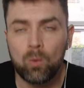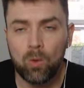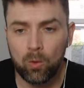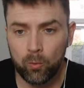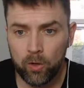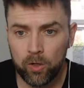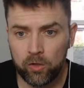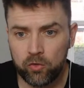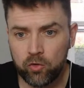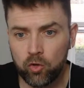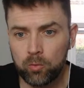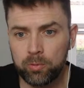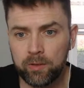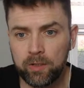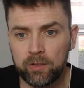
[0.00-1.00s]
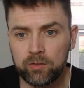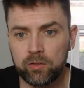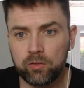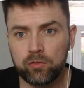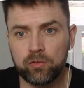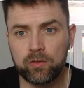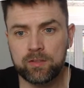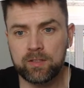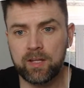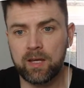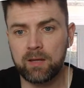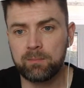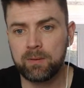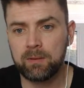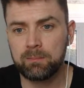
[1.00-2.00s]
What were the score predictions for
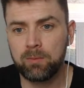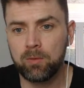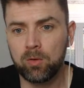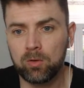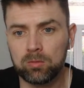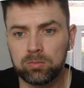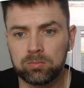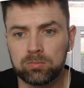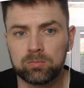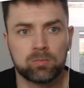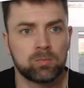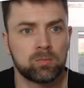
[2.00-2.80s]
today, people?